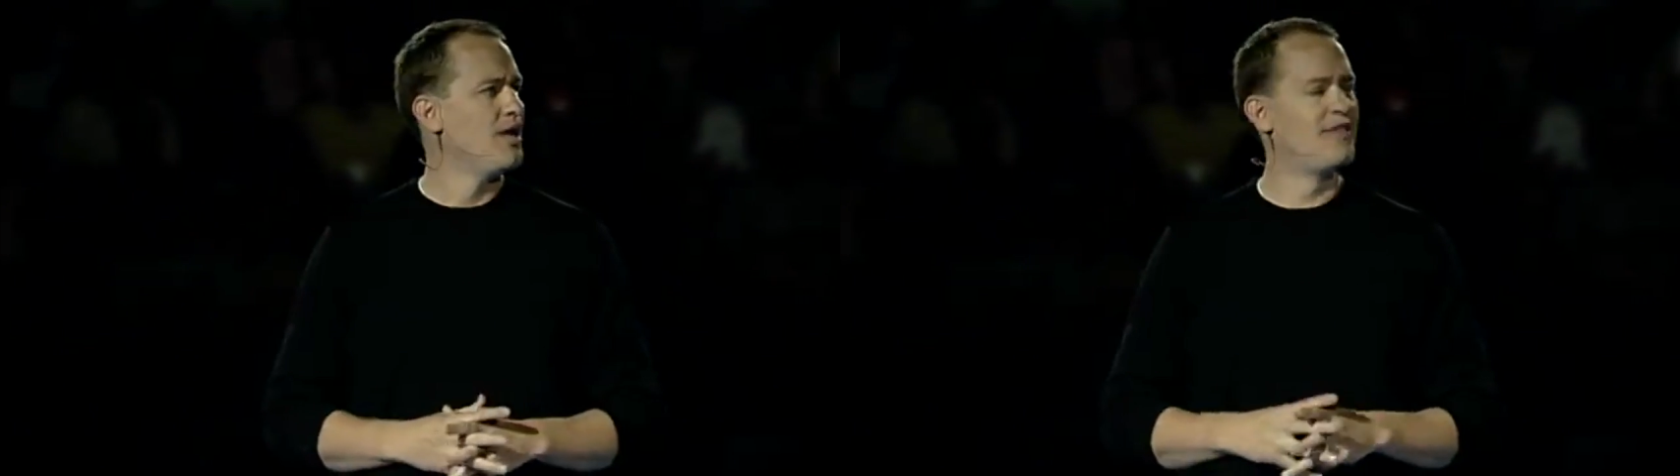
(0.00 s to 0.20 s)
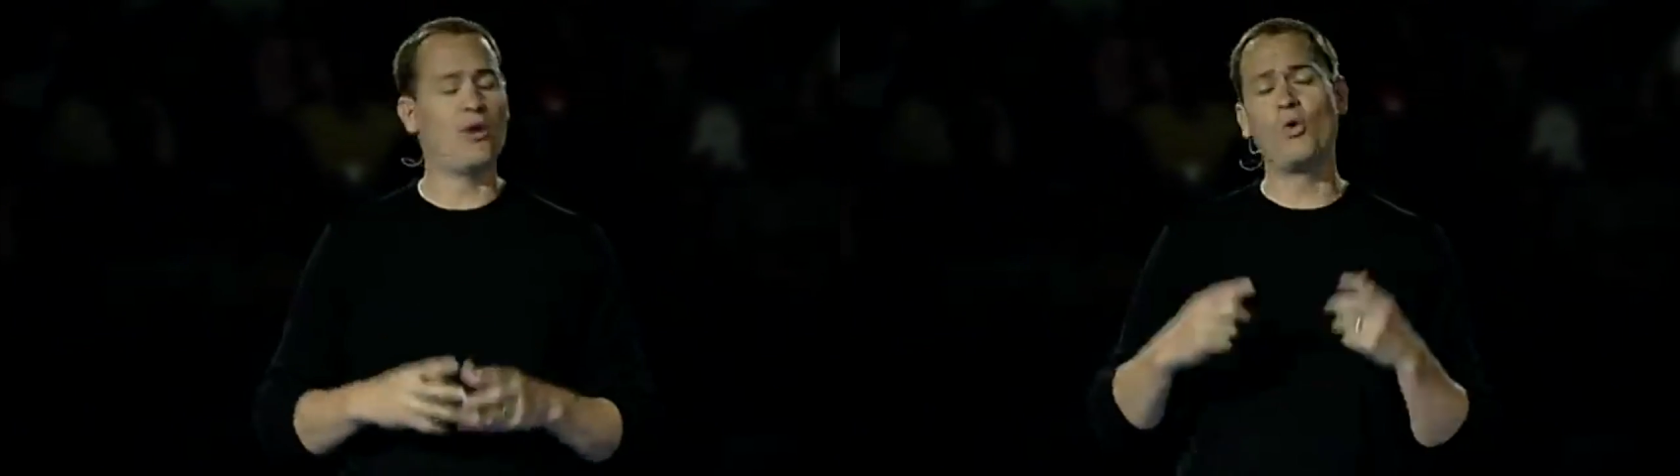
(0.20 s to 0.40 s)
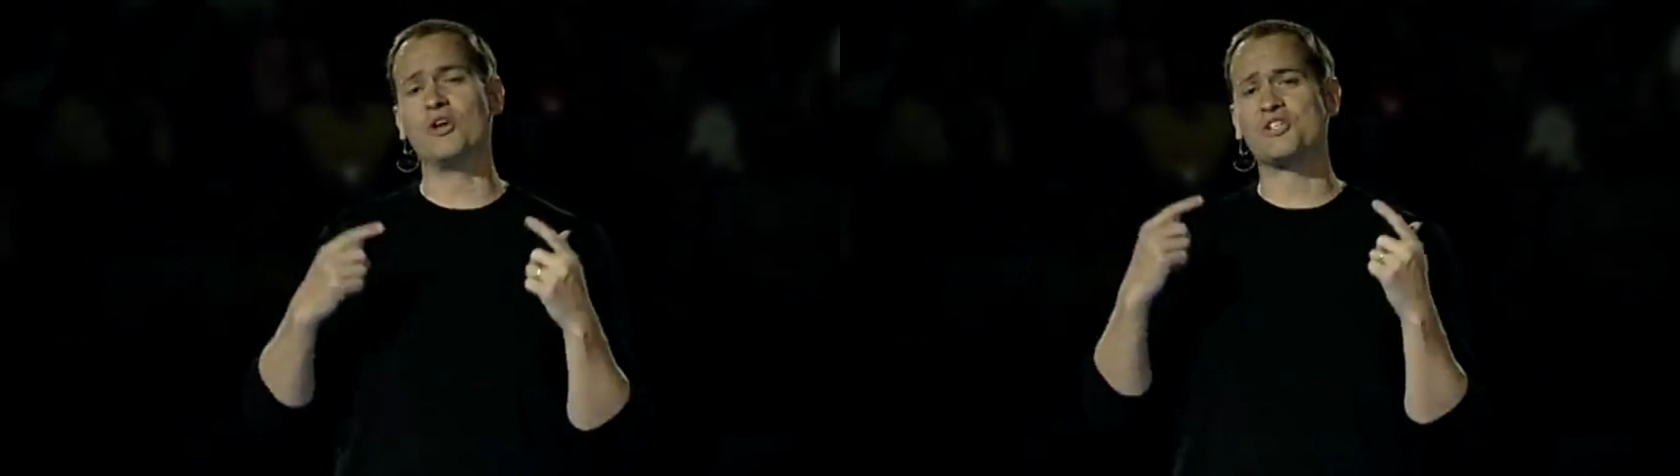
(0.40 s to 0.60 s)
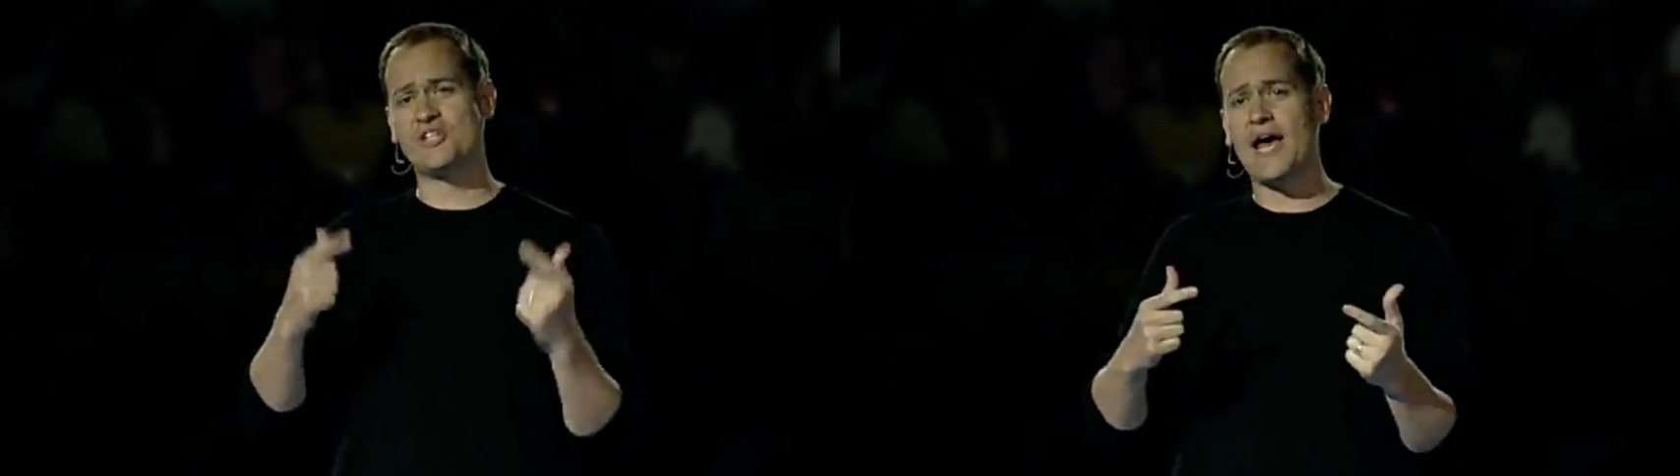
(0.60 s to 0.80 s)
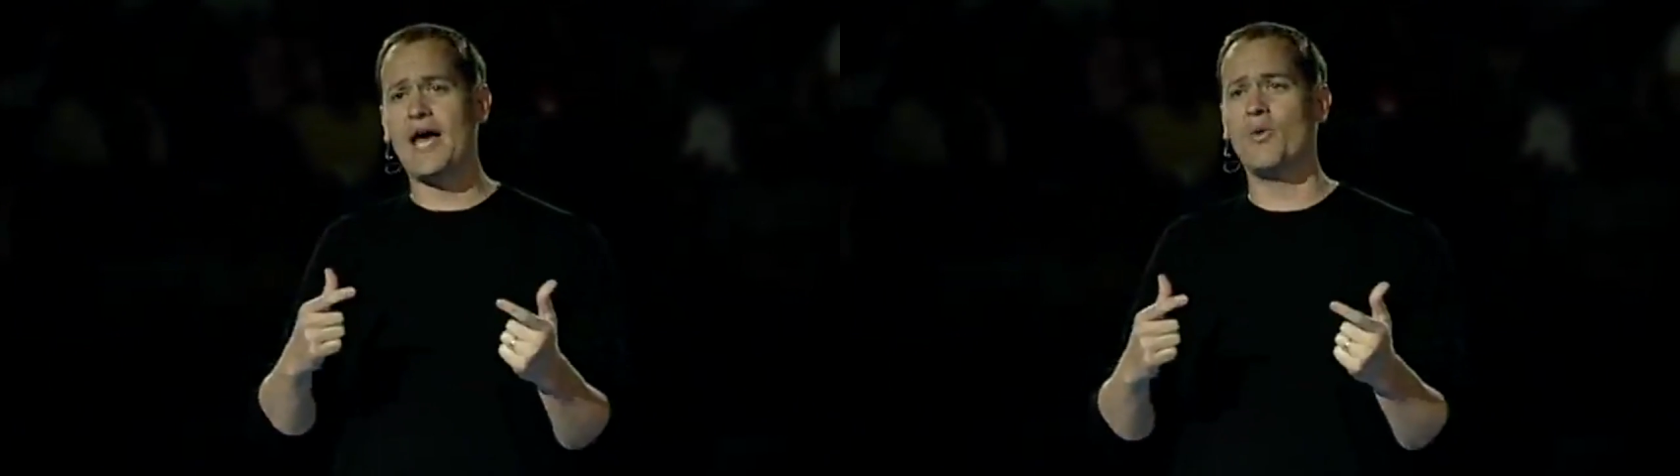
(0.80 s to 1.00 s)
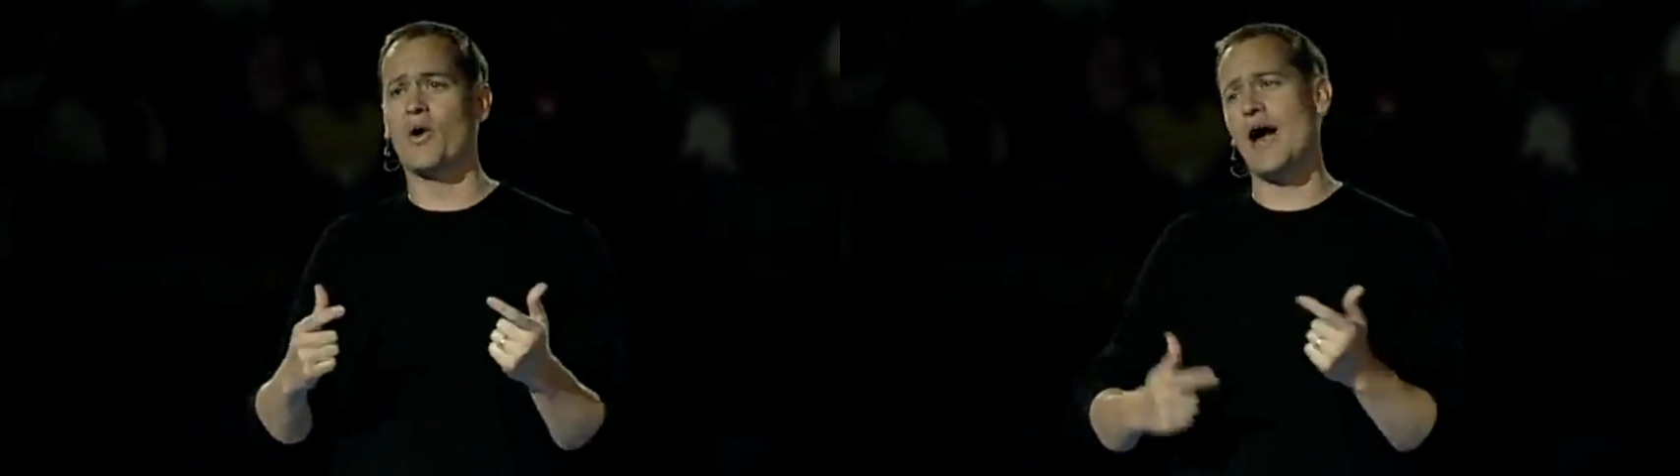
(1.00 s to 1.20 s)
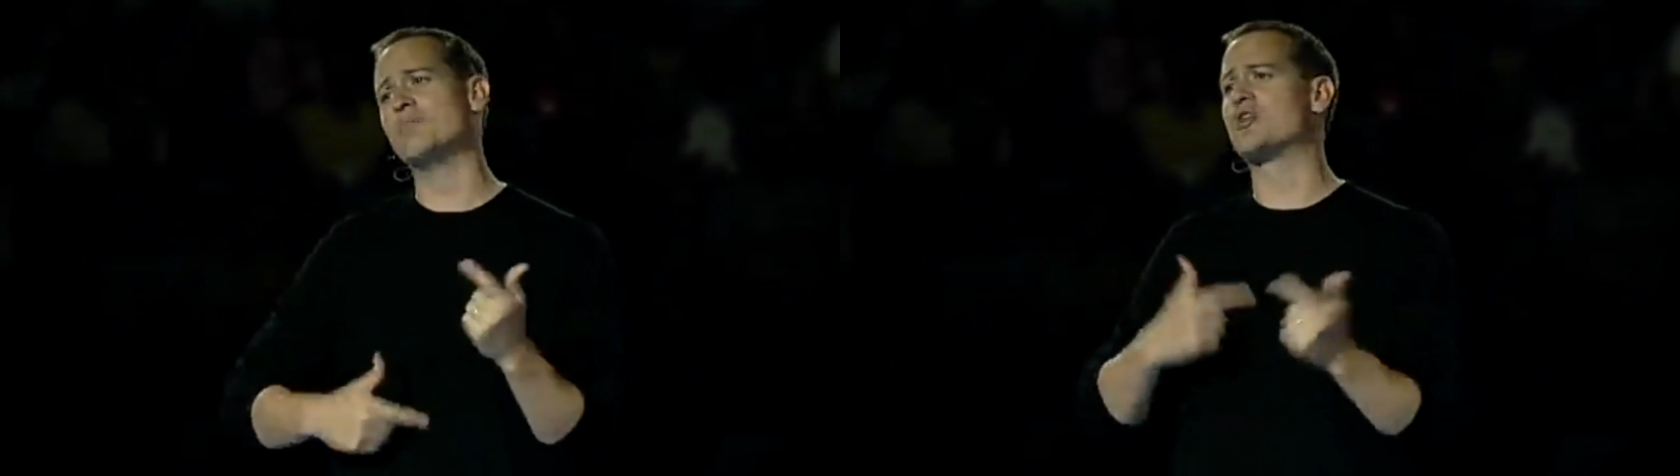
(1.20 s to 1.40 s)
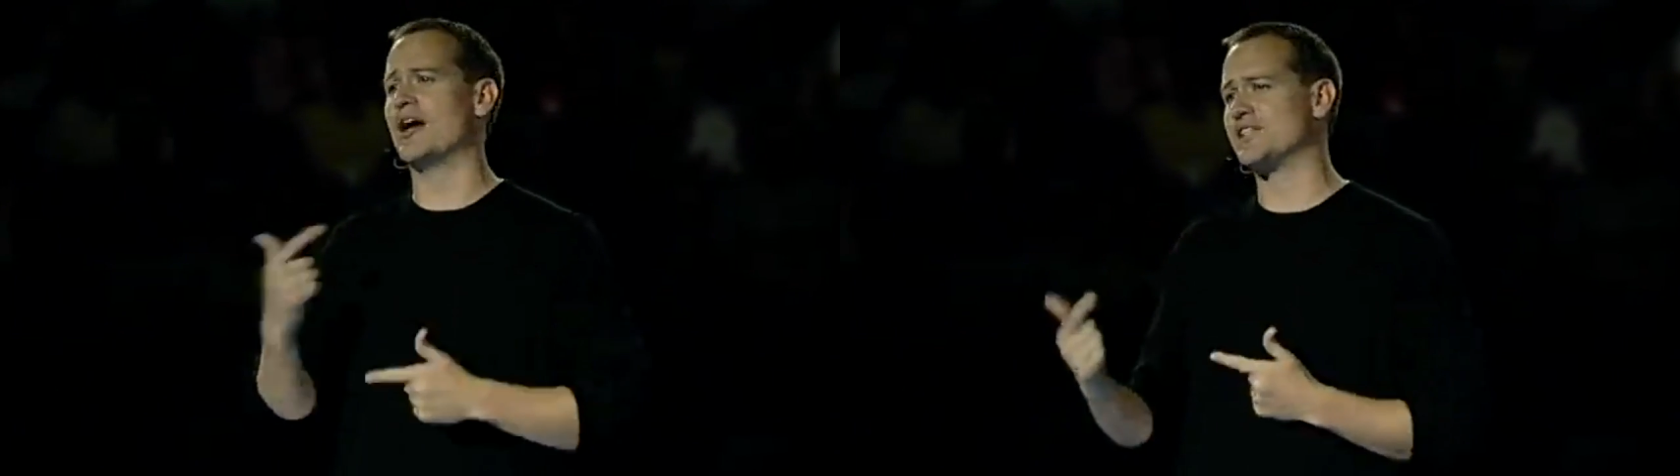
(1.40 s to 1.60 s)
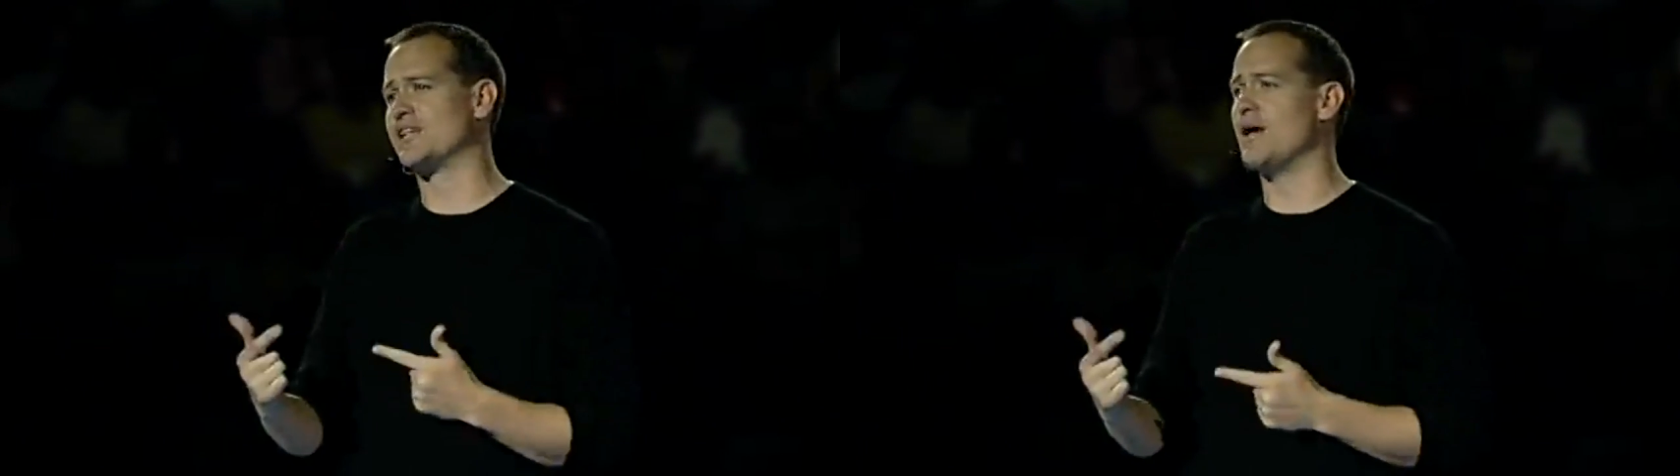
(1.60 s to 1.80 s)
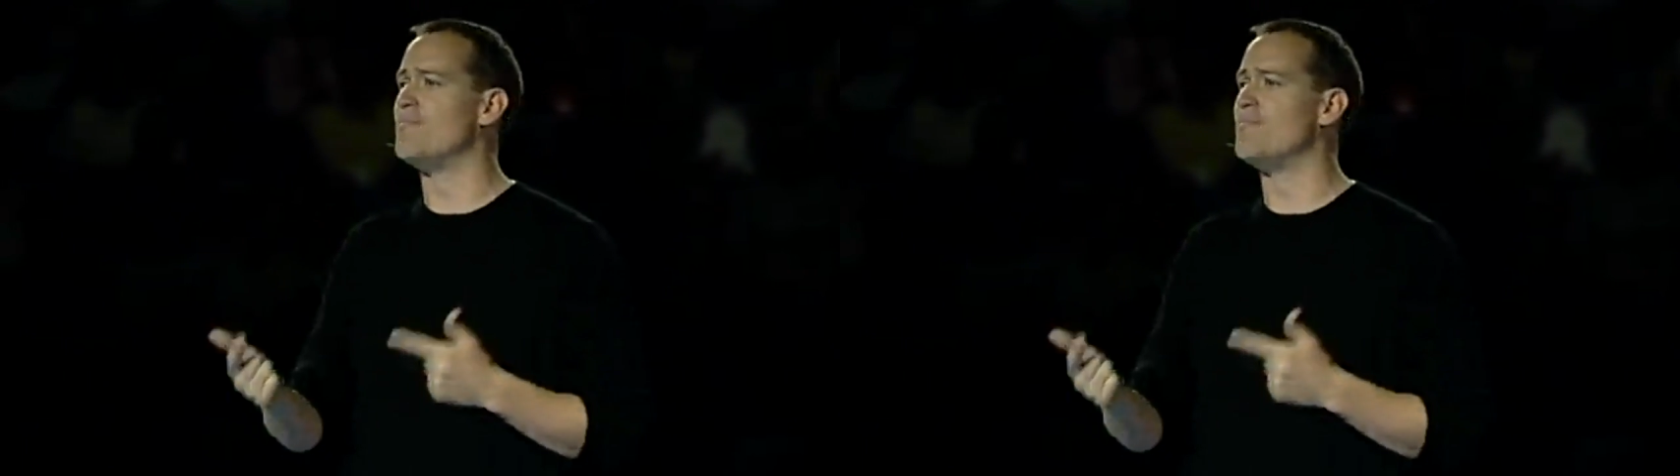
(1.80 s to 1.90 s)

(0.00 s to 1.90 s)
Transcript: that will say what I'm trying to say